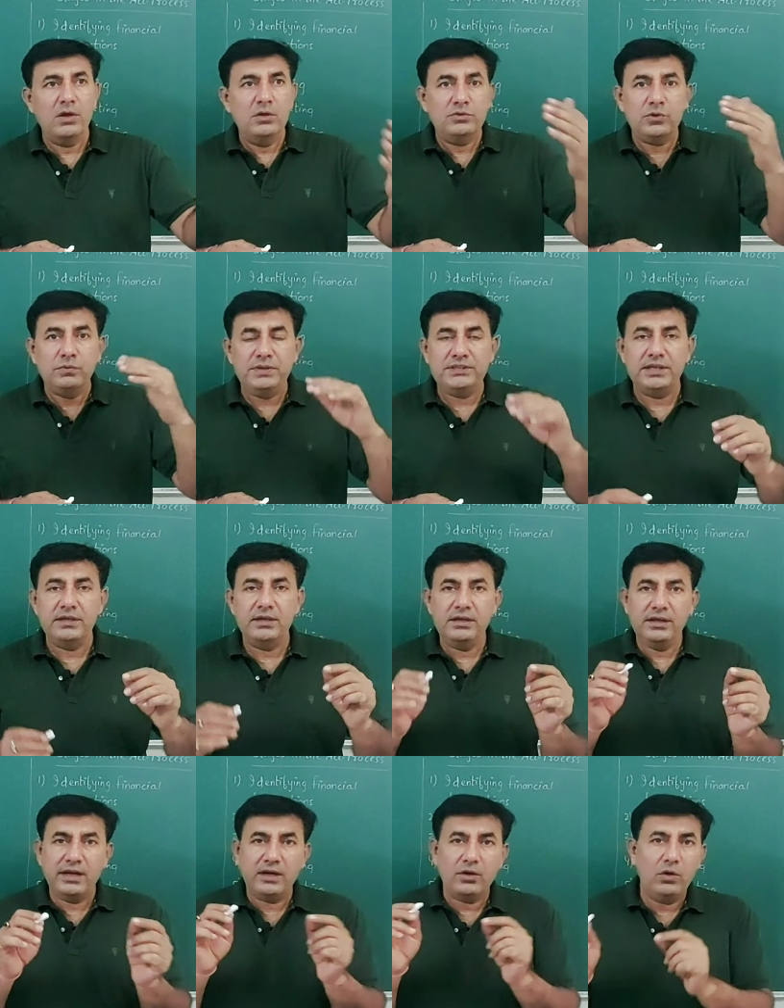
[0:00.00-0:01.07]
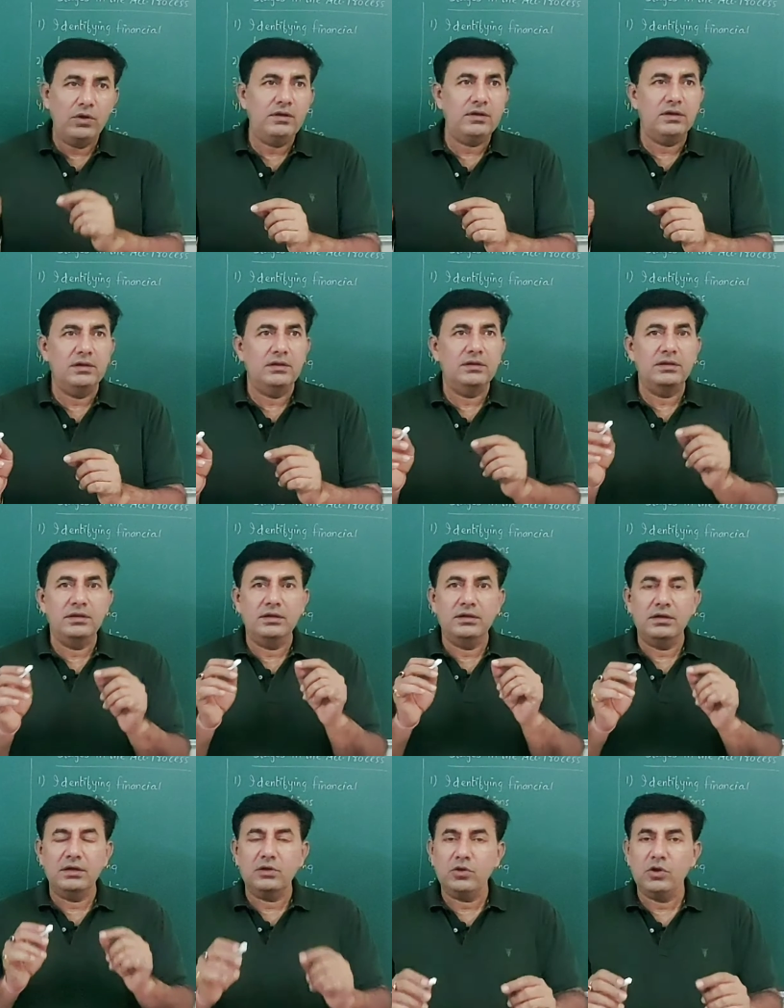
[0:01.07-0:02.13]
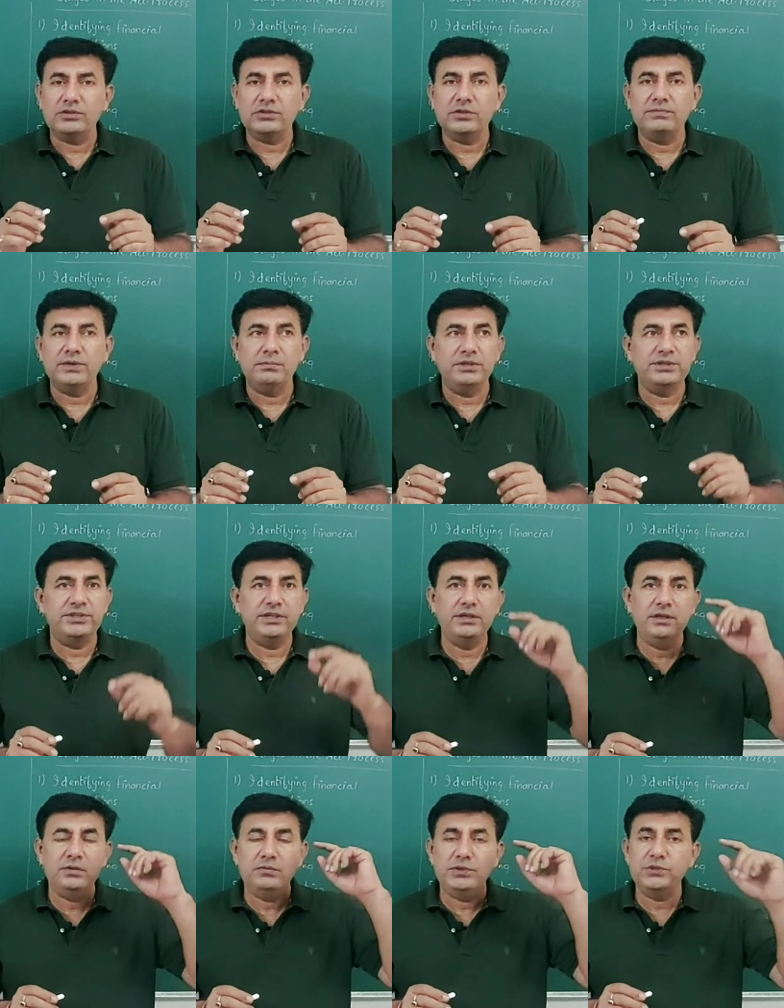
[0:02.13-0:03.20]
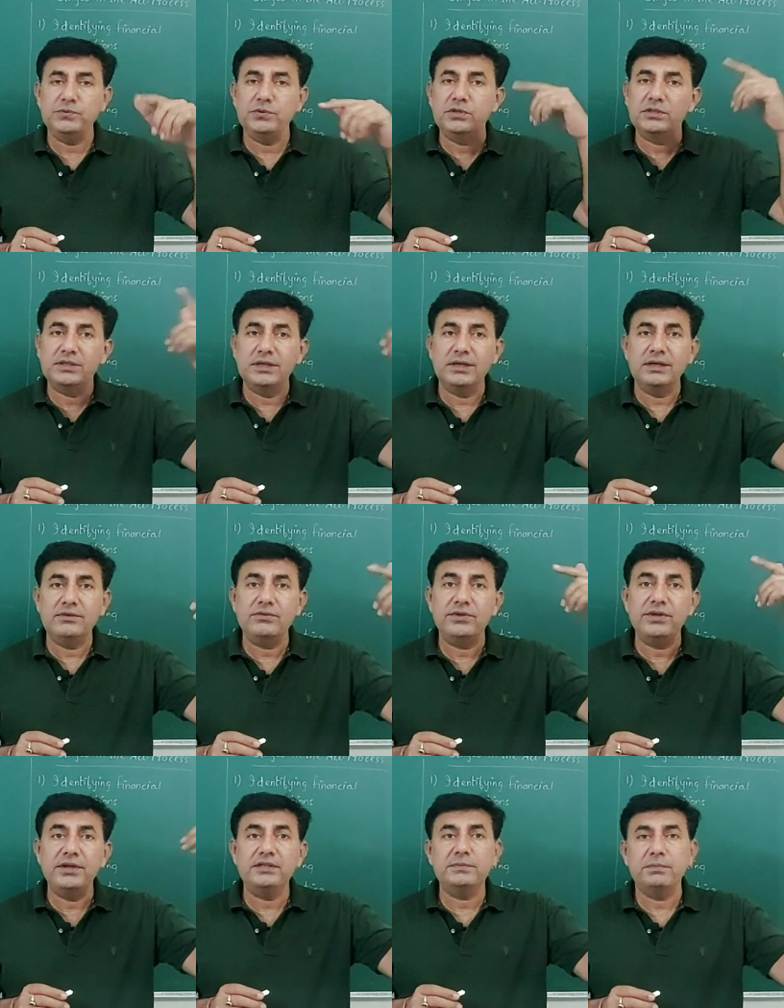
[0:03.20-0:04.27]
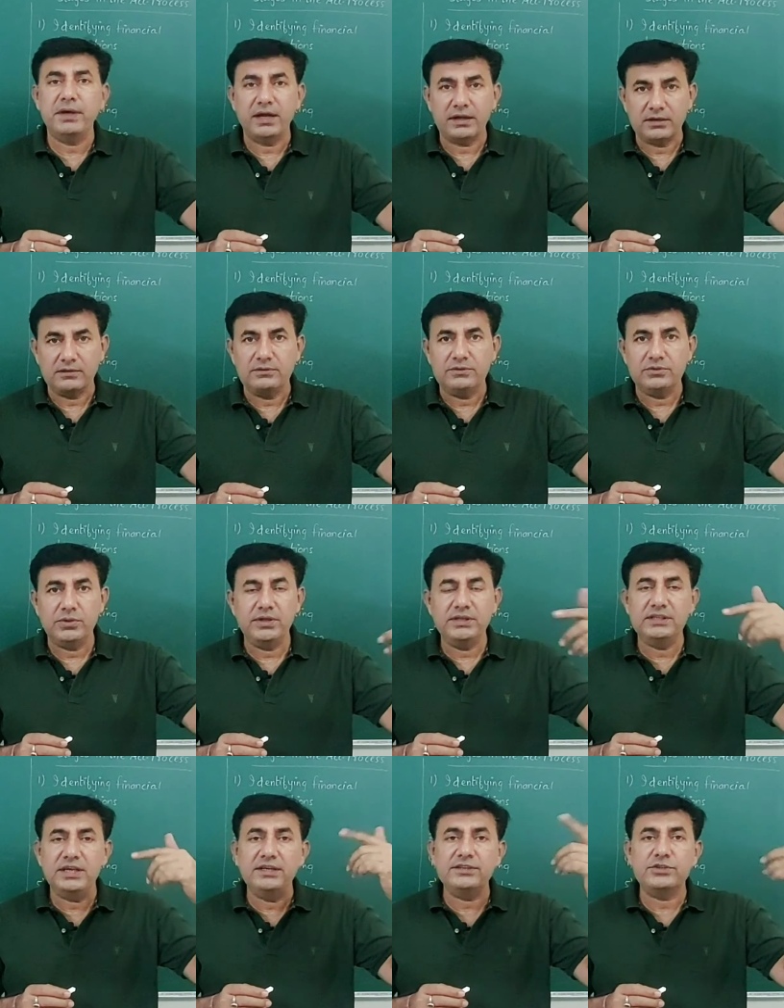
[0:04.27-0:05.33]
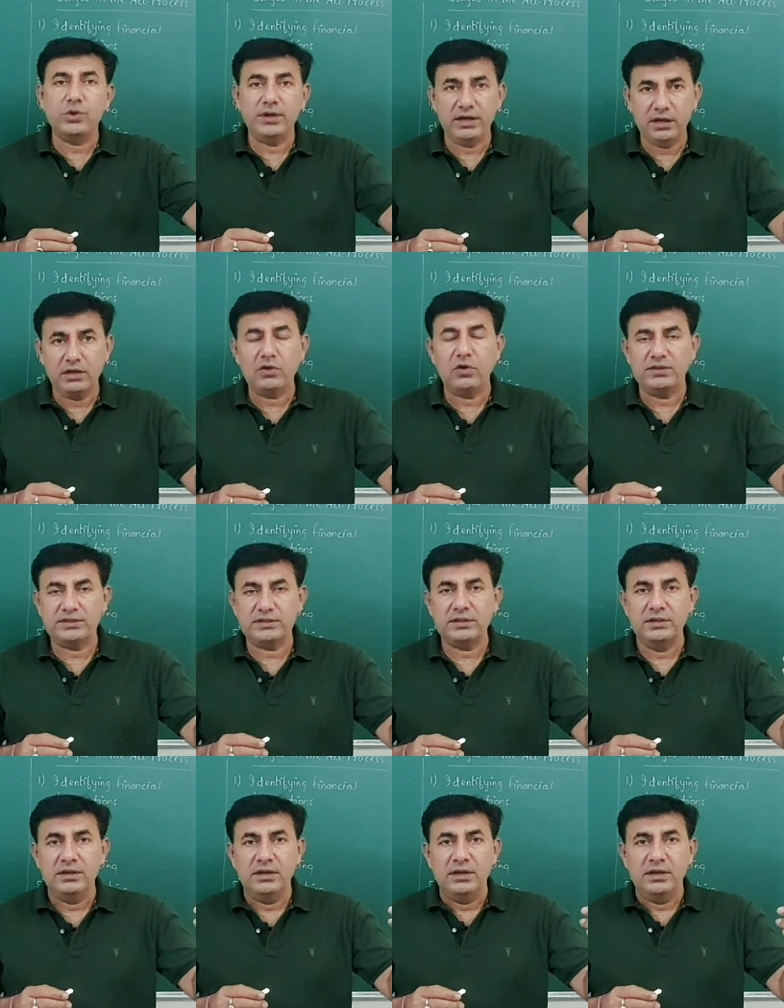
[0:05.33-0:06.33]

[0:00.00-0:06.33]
so we generally record the cost of the machine which was there 3 years back. So it is historical cost.